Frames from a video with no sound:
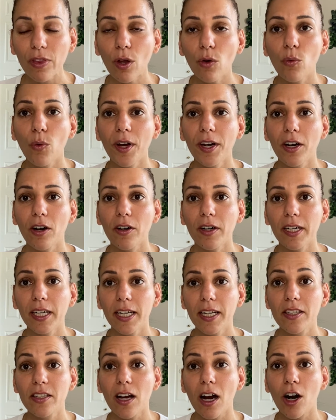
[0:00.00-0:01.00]
When our
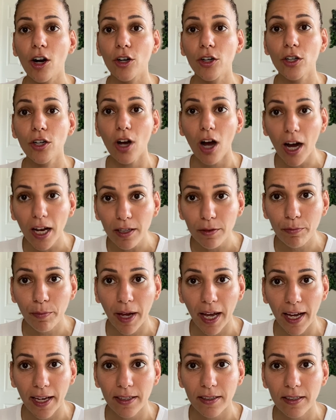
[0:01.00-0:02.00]
needs are not
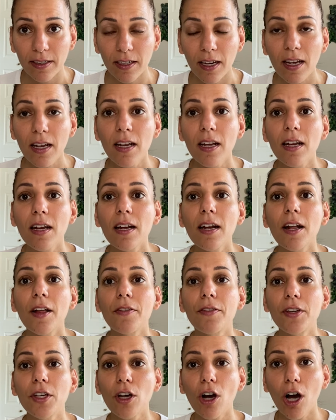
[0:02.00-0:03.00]
met,
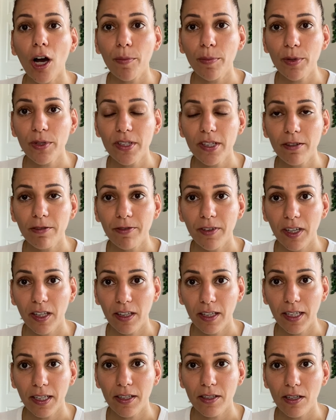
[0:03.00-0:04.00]
the opposite
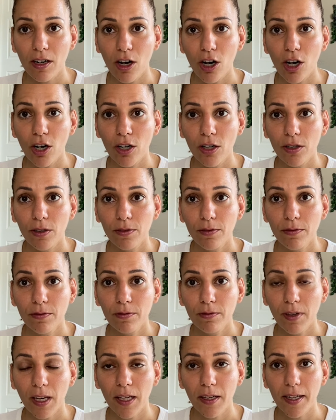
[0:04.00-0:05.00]
feelings are
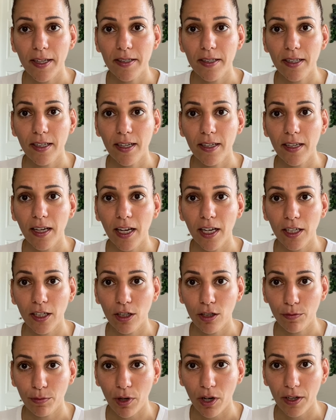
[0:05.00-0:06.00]
elicited in
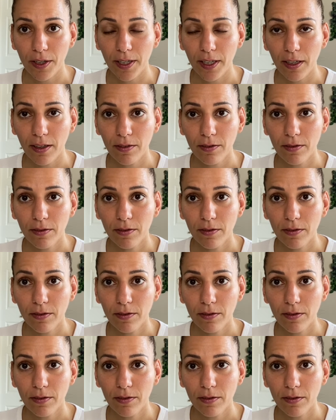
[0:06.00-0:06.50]
our body